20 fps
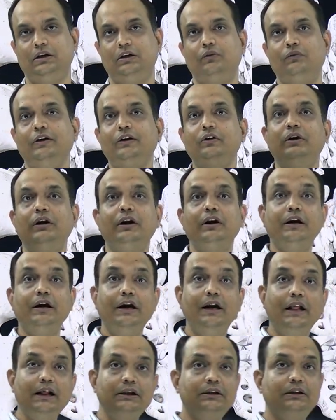Now when you are
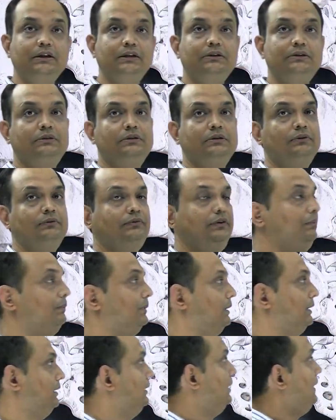reading this
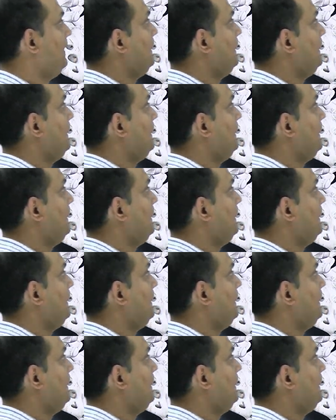femur,